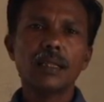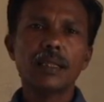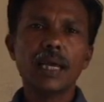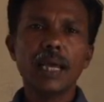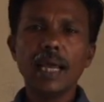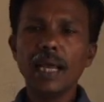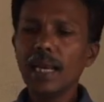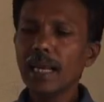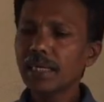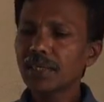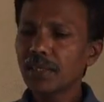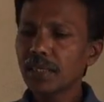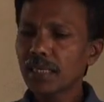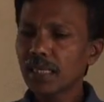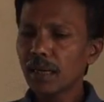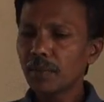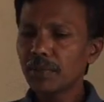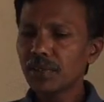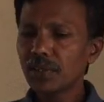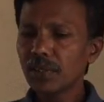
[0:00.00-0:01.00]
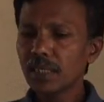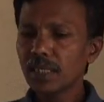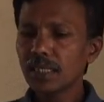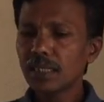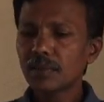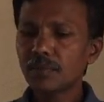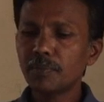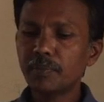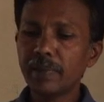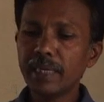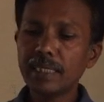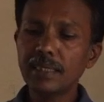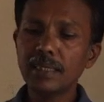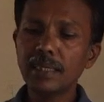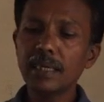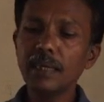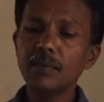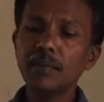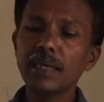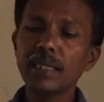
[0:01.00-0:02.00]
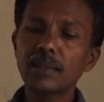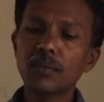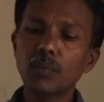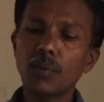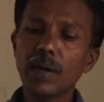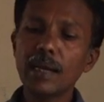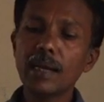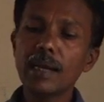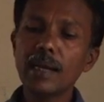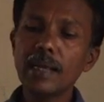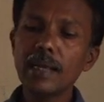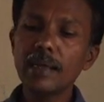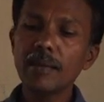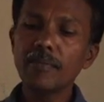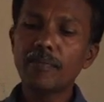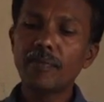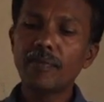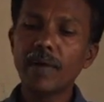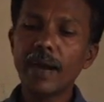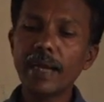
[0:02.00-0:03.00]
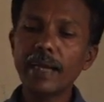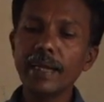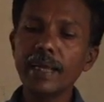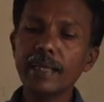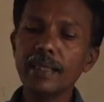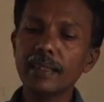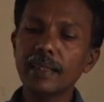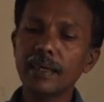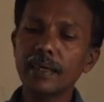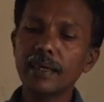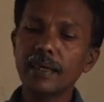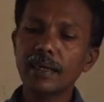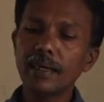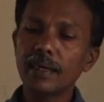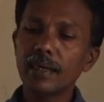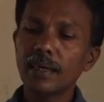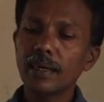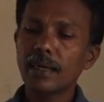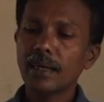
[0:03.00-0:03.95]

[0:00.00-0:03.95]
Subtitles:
The Election Commission is busy with only finding the